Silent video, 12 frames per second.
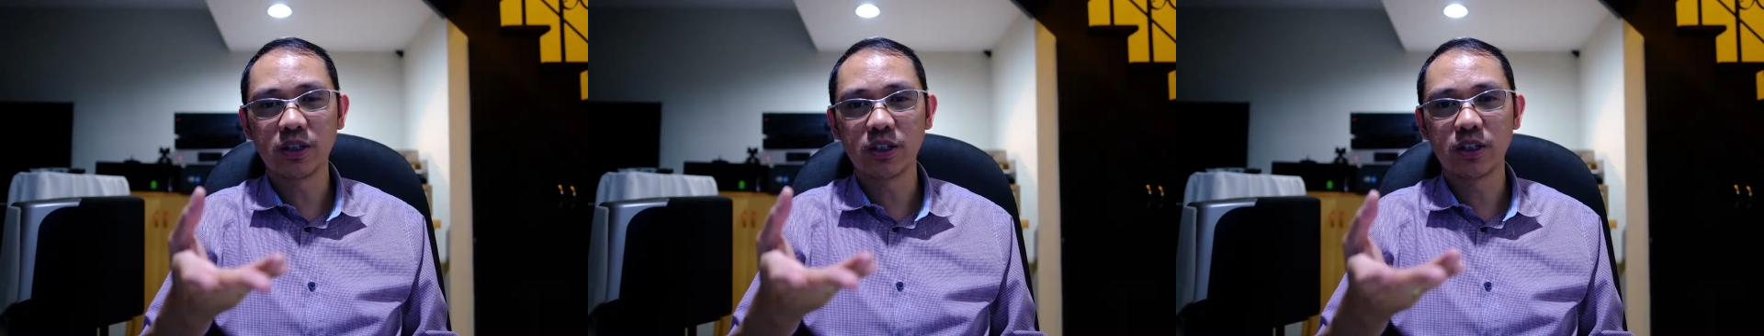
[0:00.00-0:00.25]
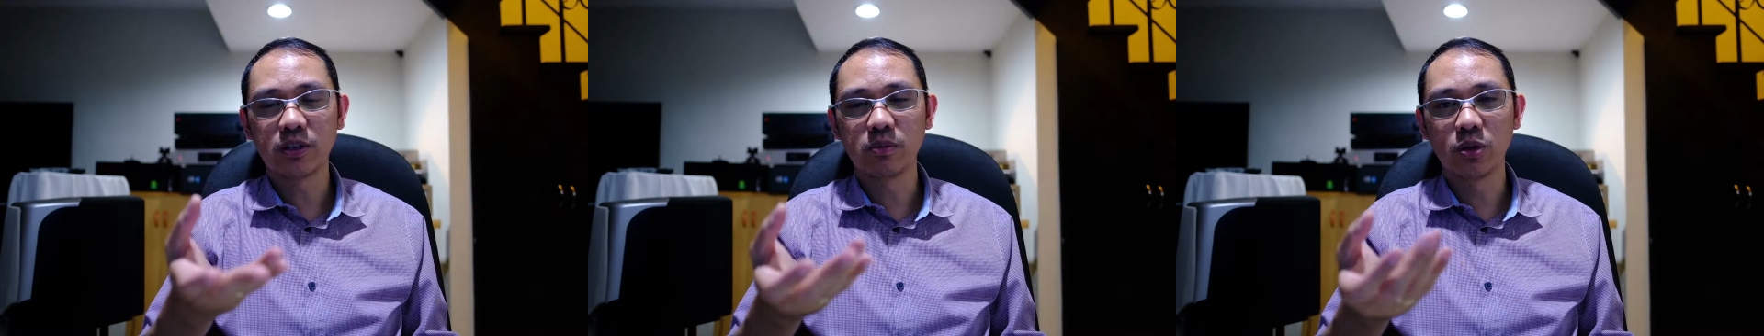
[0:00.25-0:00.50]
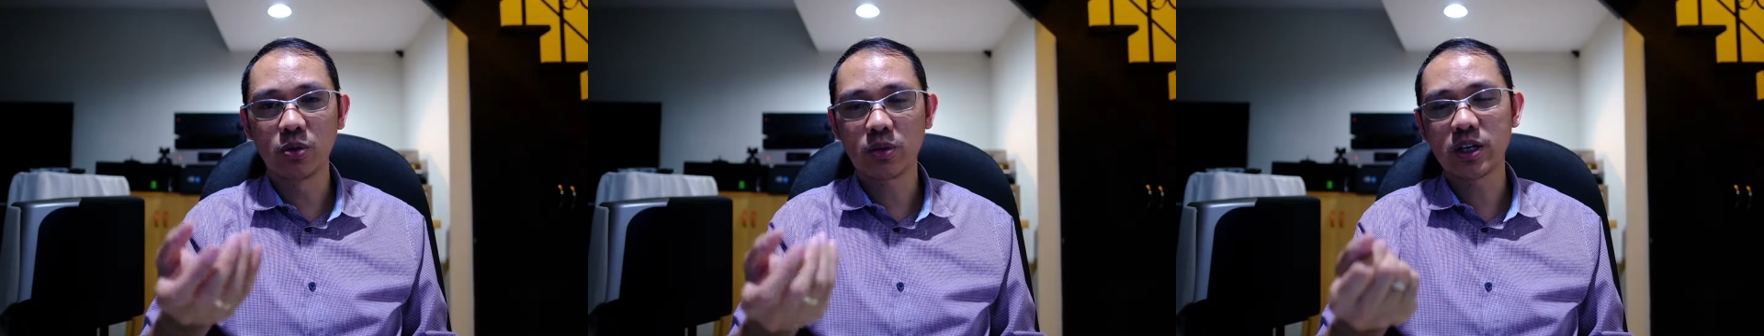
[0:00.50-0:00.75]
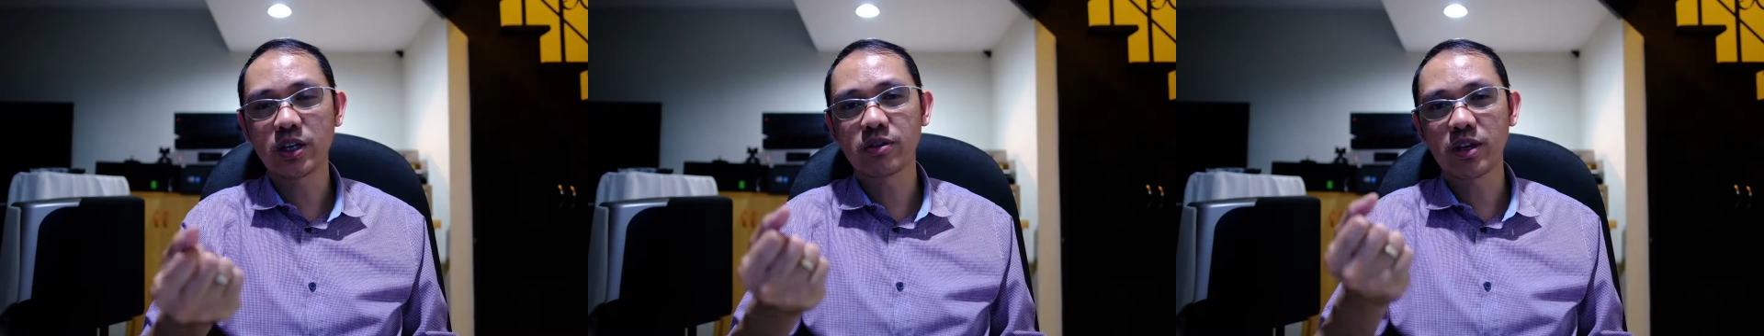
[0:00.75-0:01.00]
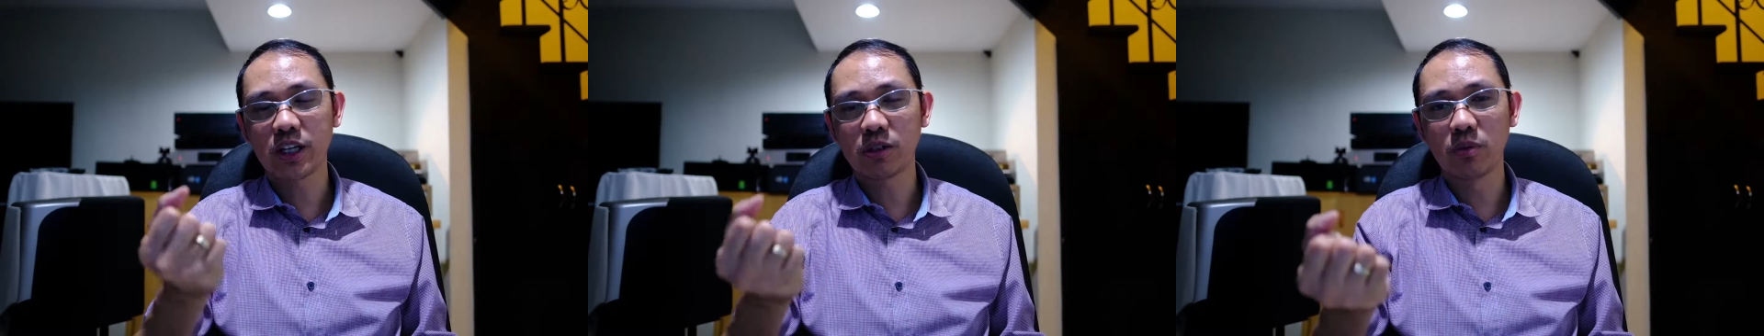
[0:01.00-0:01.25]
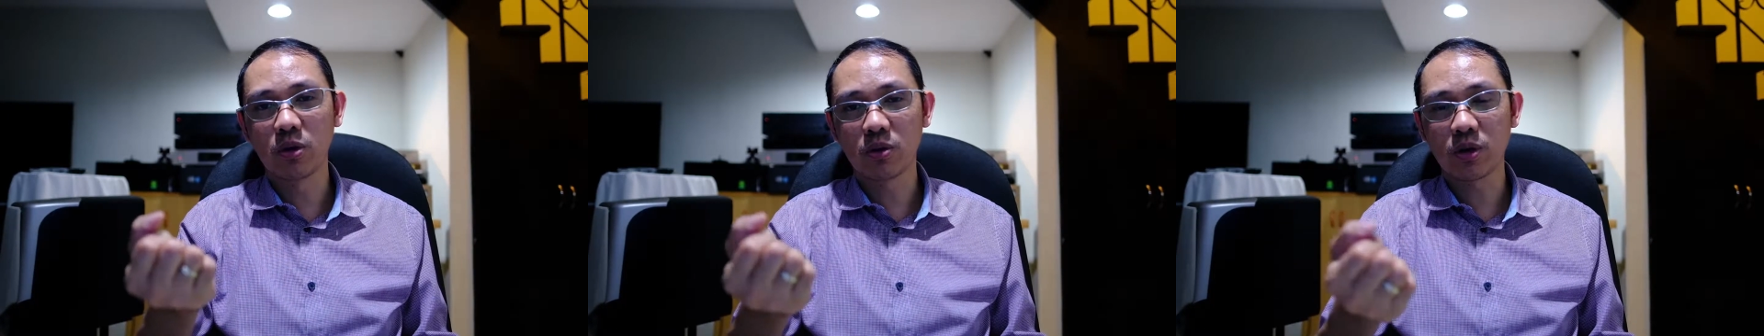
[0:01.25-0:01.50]
uh, blower, rocket
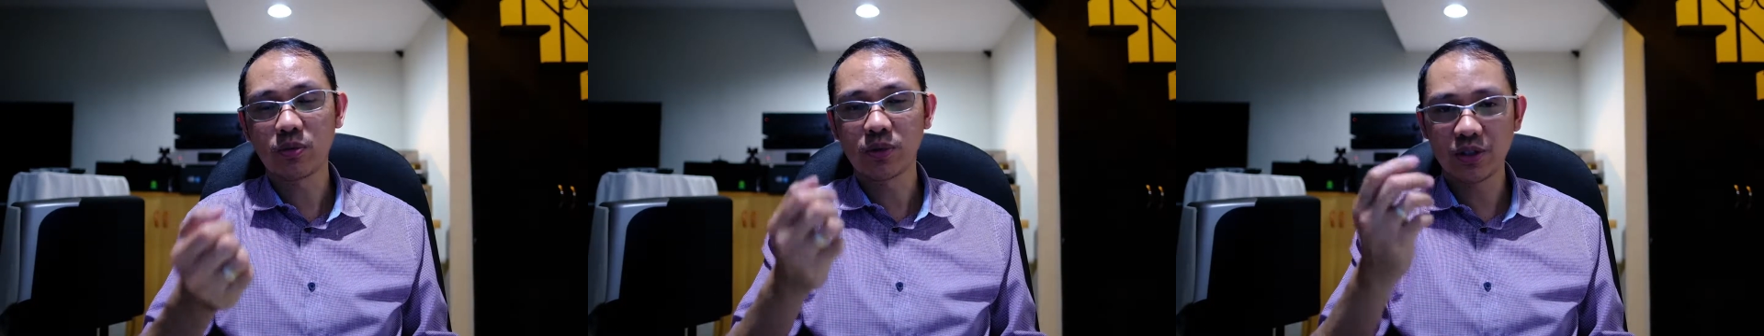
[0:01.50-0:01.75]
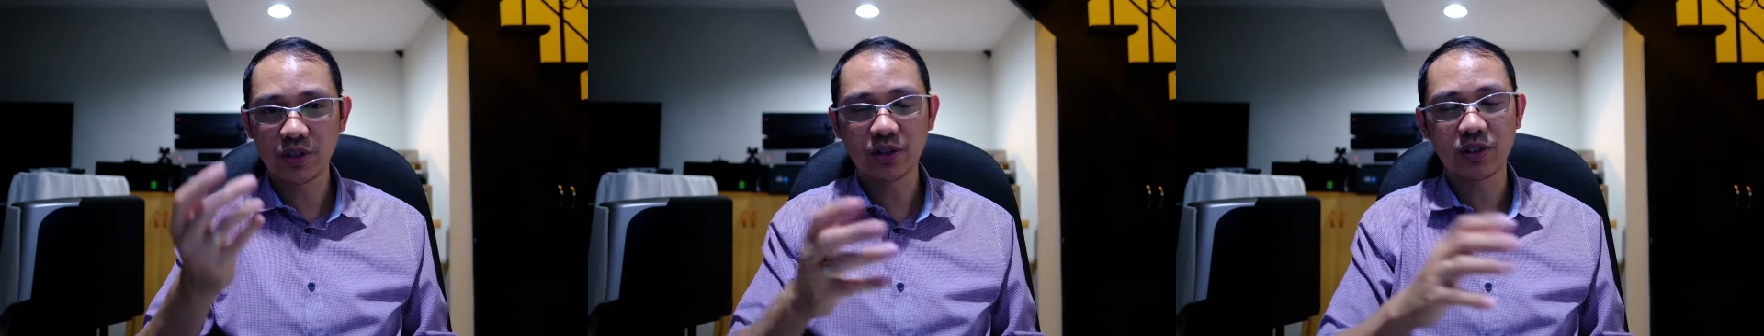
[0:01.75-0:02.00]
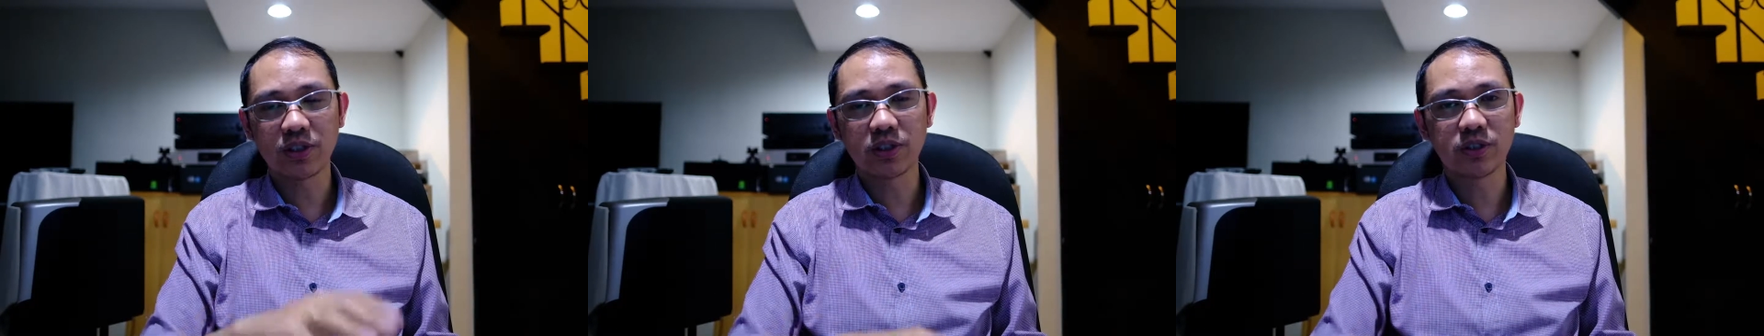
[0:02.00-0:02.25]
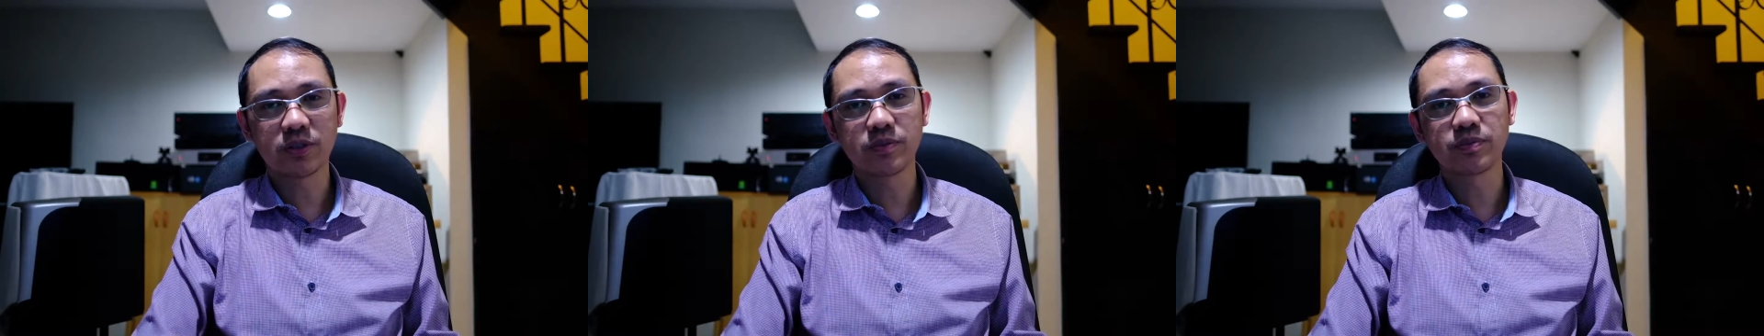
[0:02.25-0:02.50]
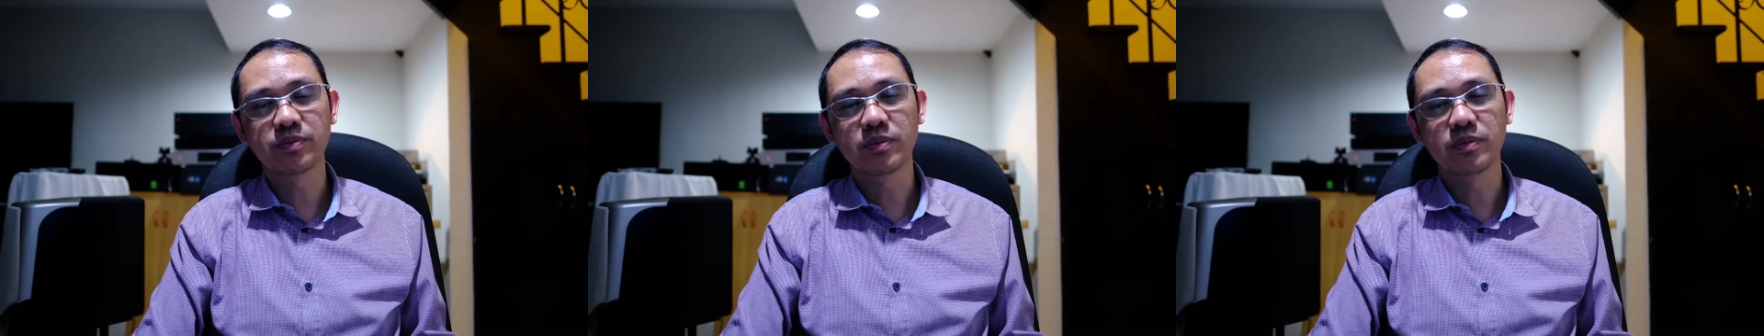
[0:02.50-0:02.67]
blower, which is um,